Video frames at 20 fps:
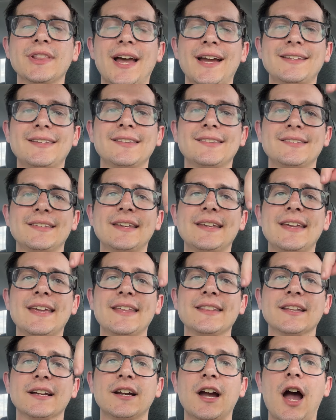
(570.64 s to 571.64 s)
like to see
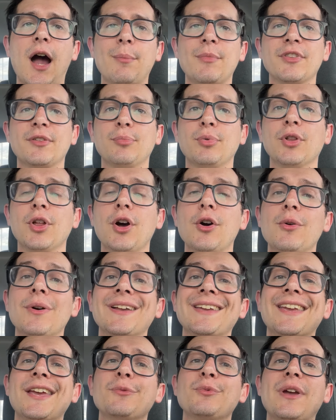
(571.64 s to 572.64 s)
in the comments below.
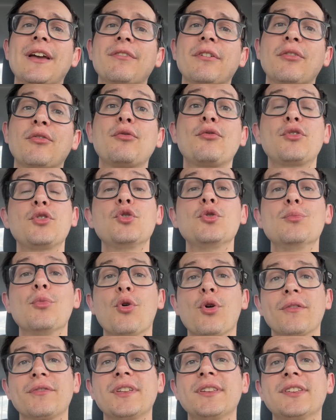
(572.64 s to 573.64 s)
Again, we have a few
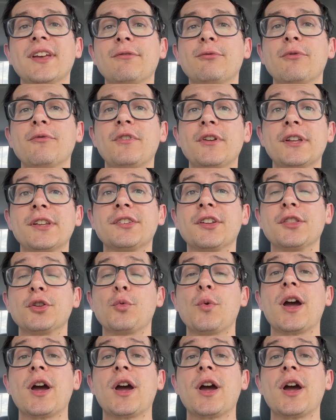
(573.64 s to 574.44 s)
more of these F-150s on the